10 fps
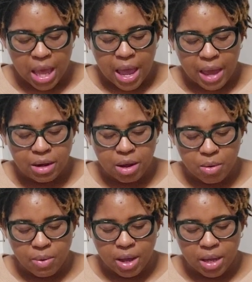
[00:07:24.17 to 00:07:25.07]
and no
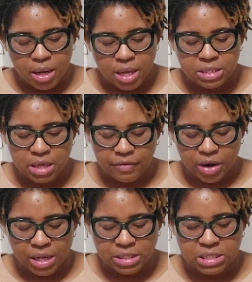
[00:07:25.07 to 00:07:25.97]
one is ever
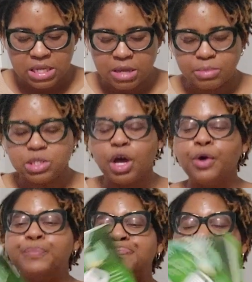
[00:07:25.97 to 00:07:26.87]
as it seems.
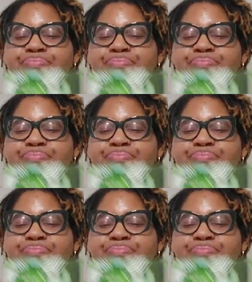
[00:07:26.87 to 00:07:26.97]
So